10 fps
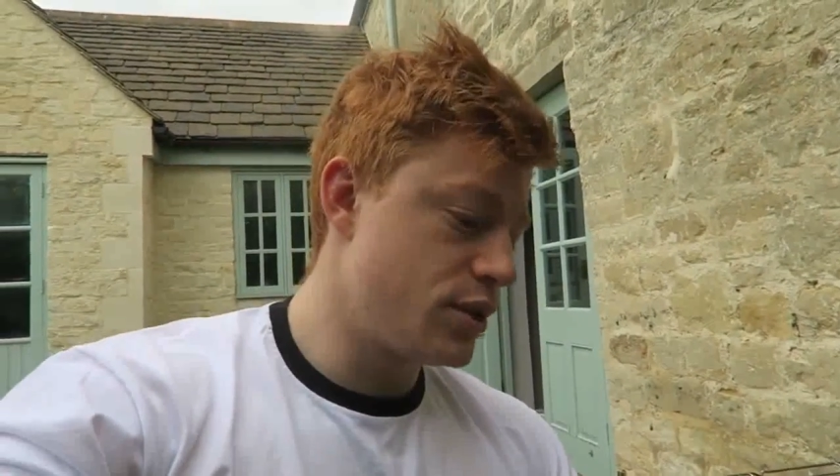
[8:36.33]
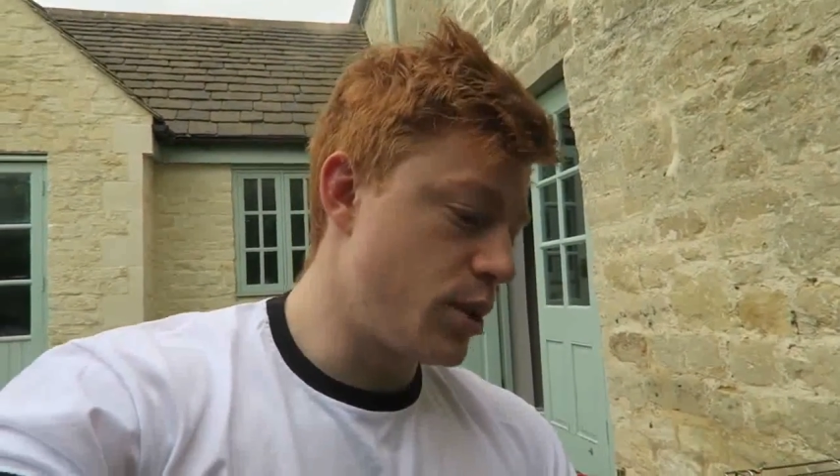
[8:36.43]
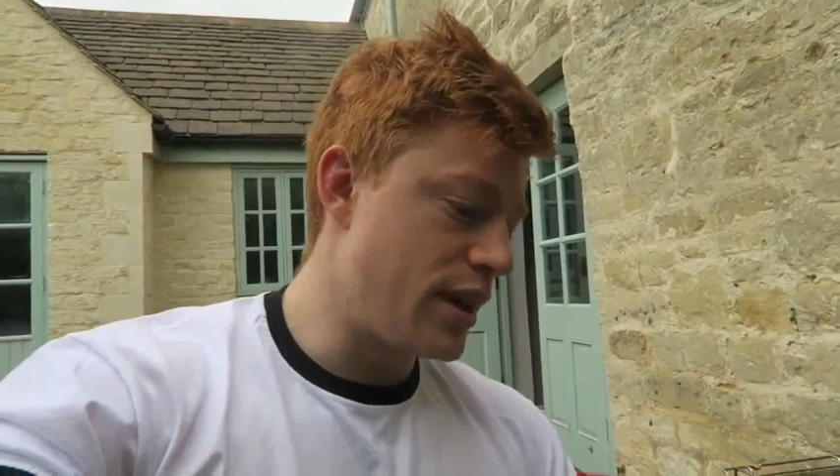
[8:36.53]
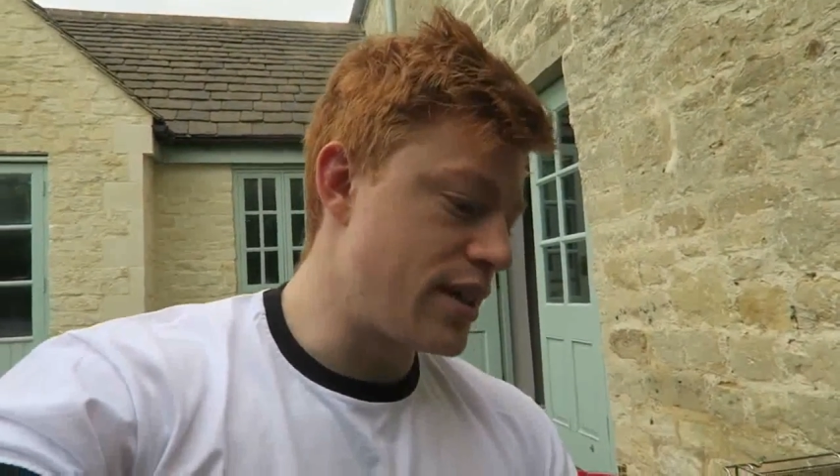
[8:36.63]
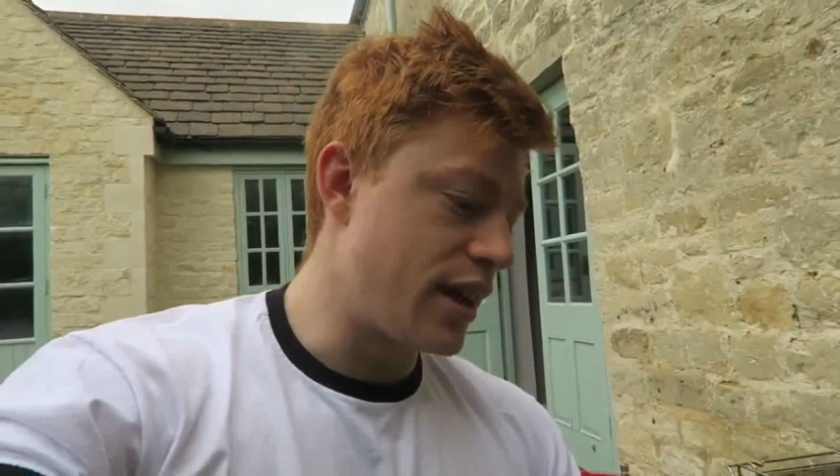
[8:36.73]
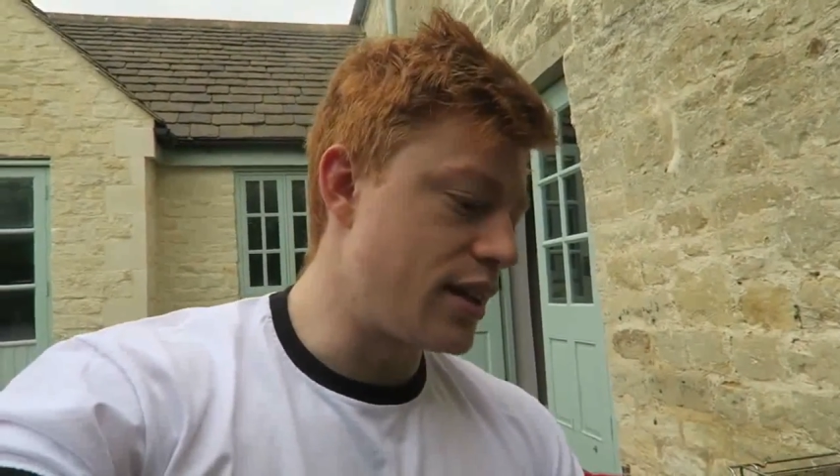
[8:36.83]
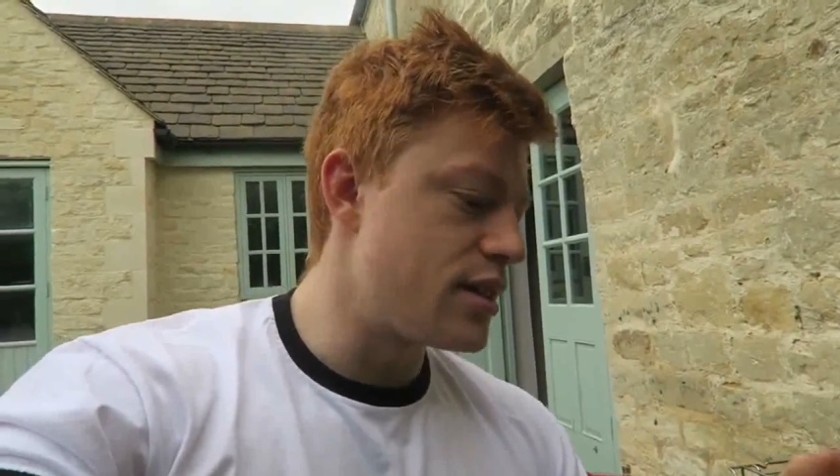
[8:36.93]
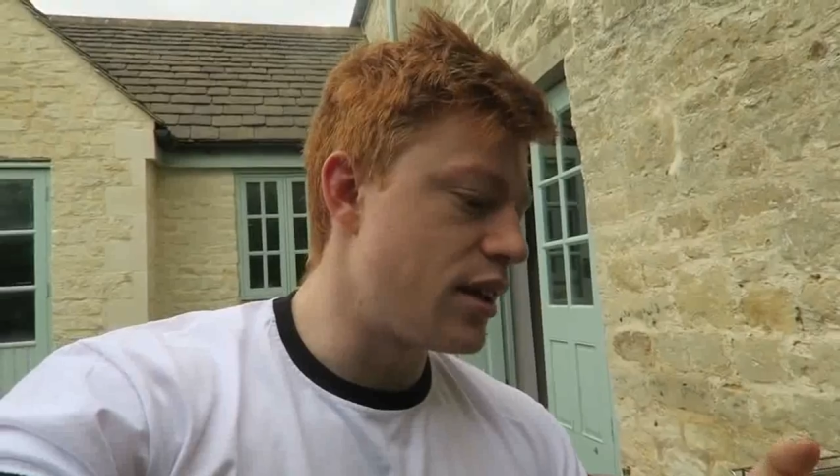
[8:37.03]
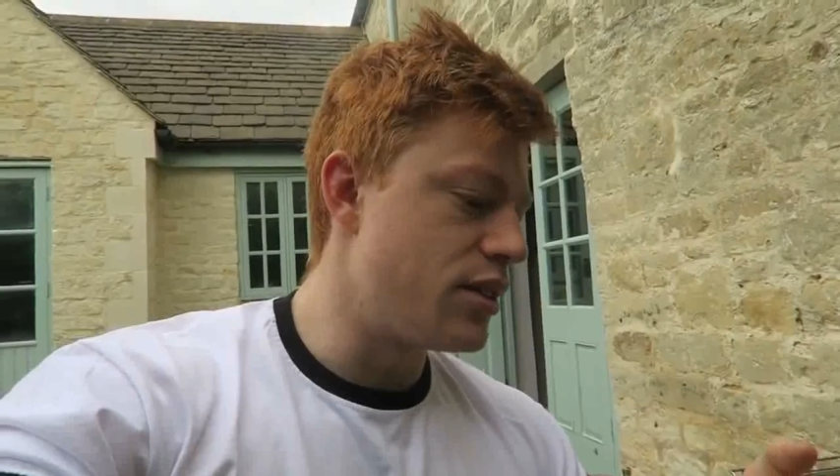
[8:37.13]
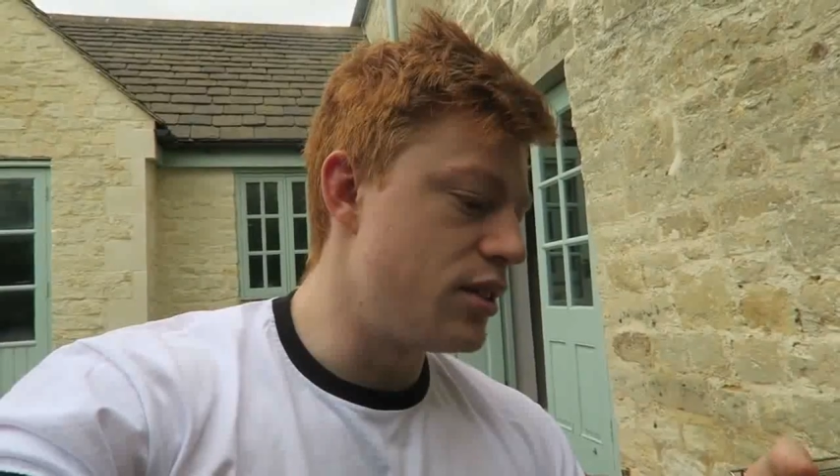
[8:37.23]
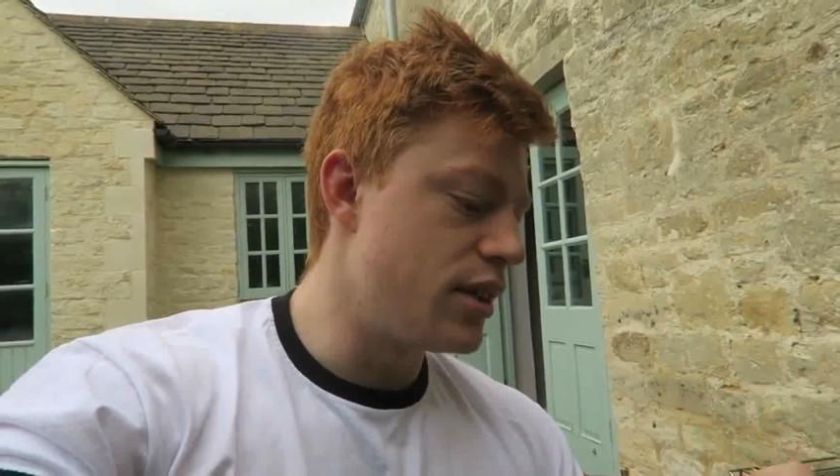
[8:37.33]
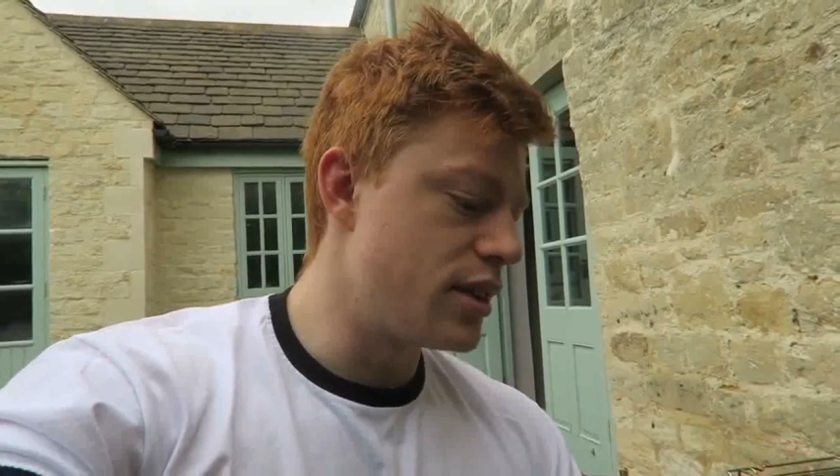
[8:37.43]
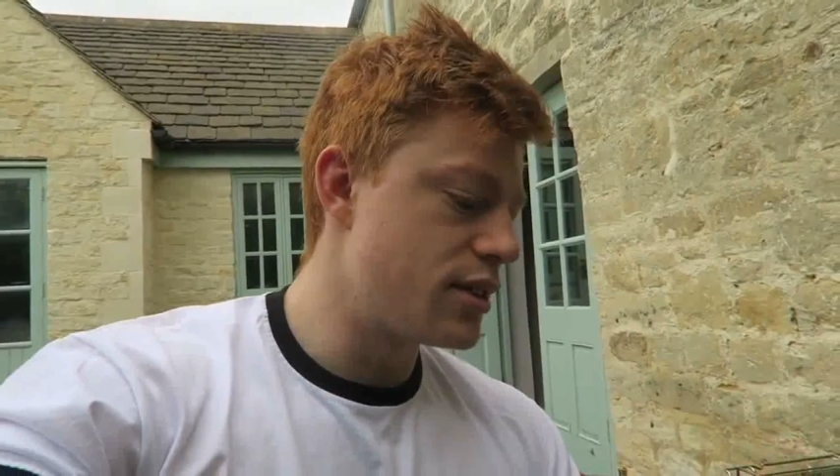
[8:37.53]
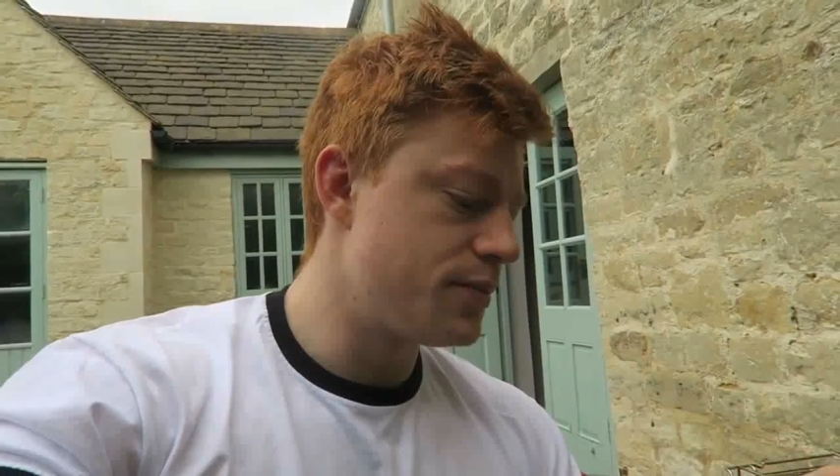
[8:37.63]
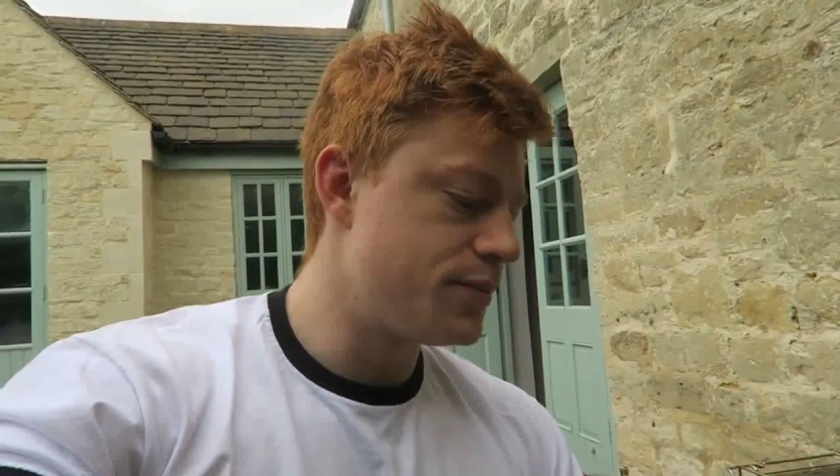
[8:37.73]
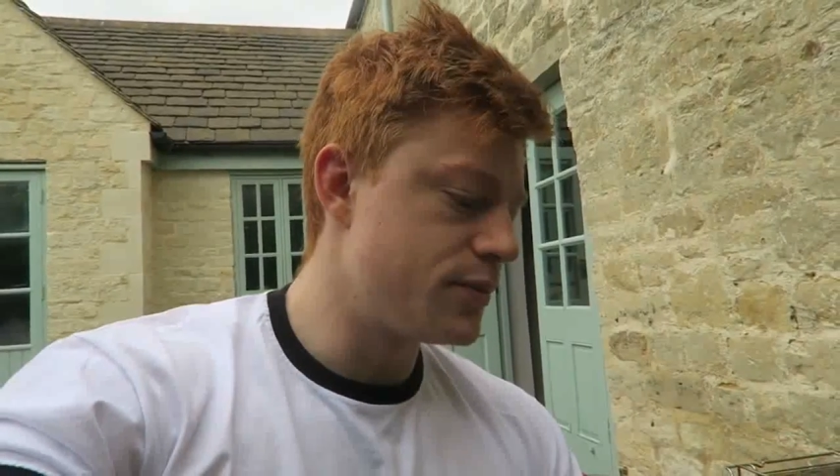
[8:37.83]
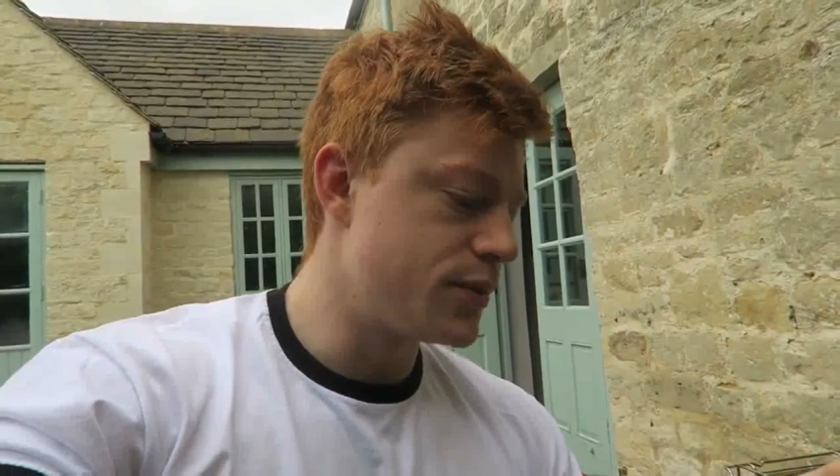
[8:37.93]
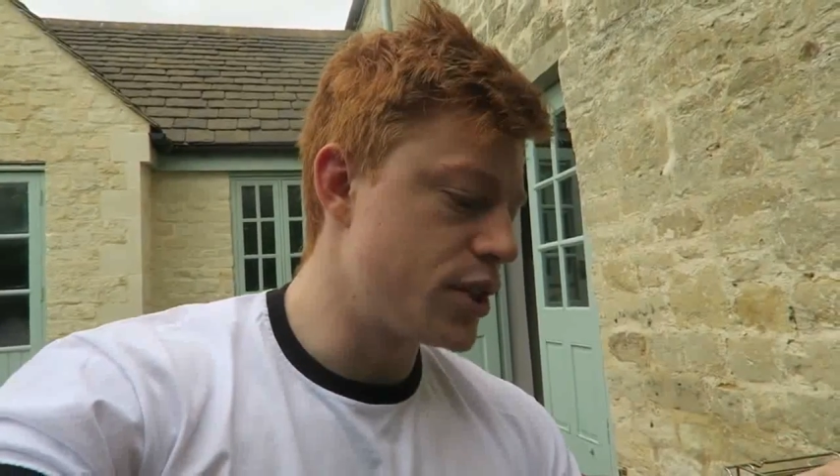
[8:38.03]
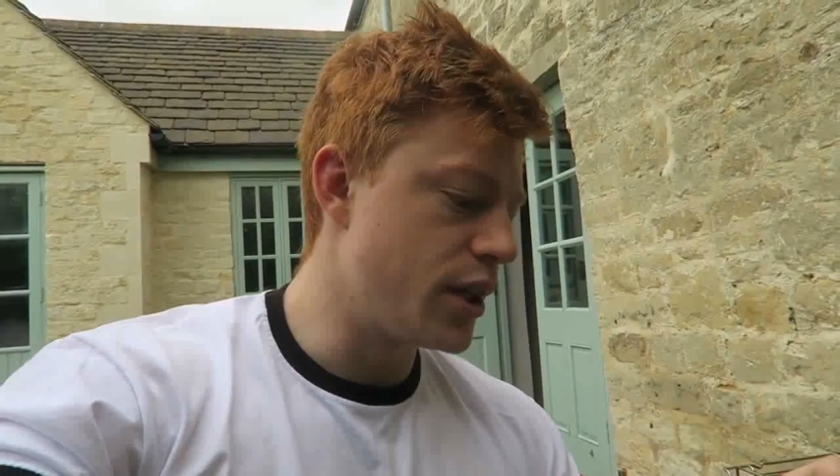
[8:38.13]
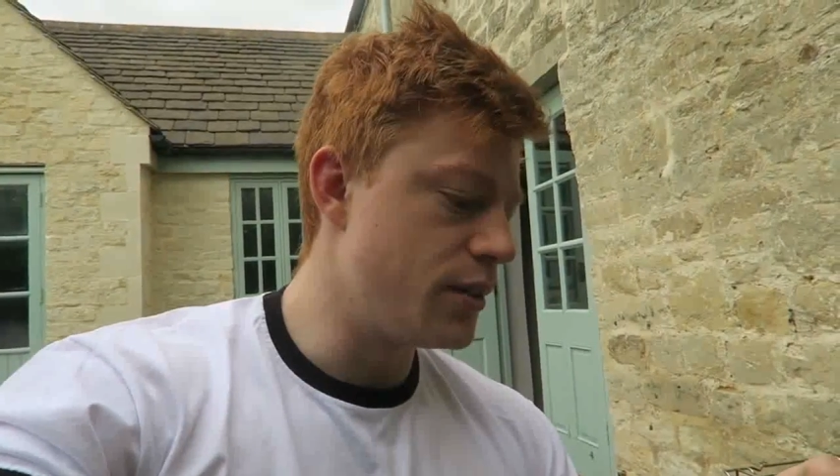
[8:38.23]
20 seconds how to do this.
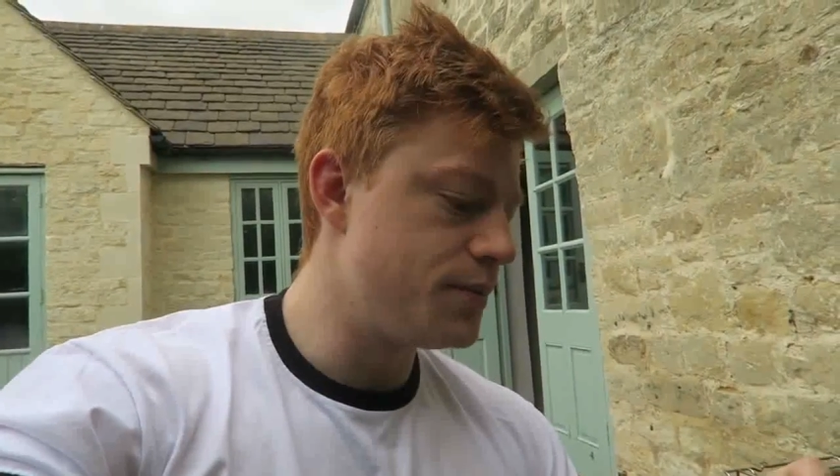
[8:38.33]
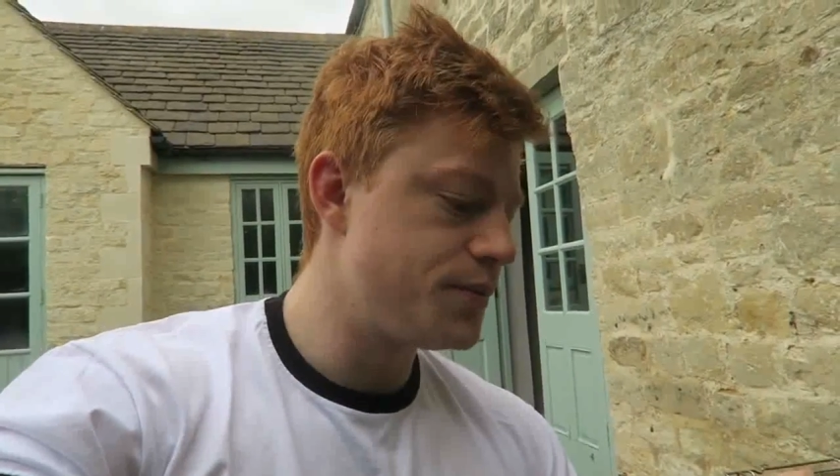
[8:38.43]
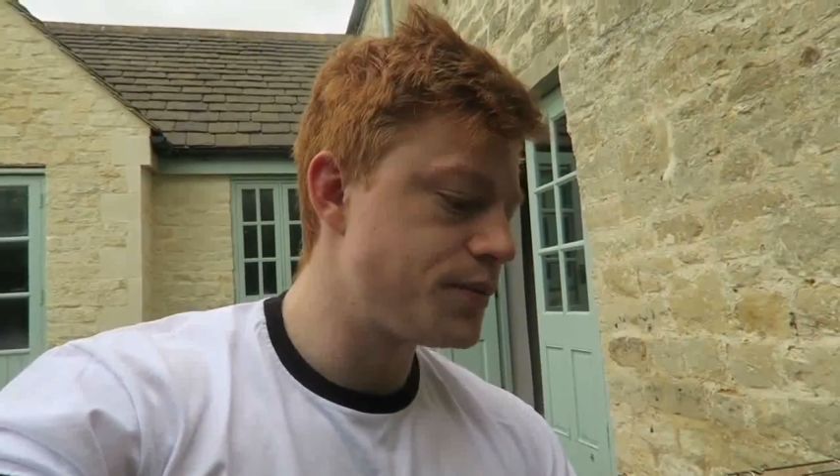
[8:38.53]
So